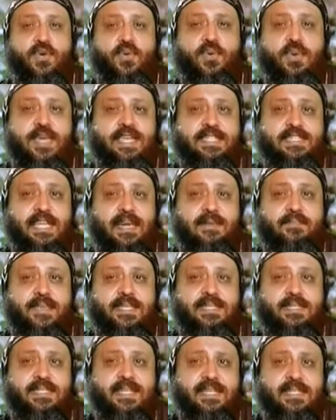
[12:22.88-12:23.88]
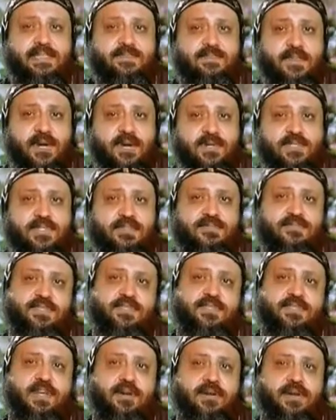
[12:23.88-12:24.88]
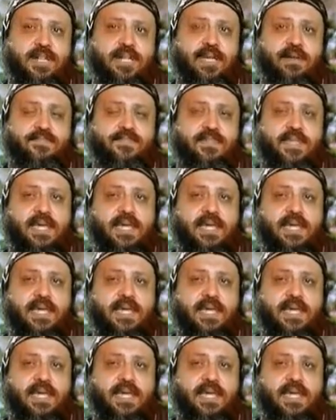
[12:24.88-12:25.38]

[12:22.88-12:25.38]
who examines his motives thoroughly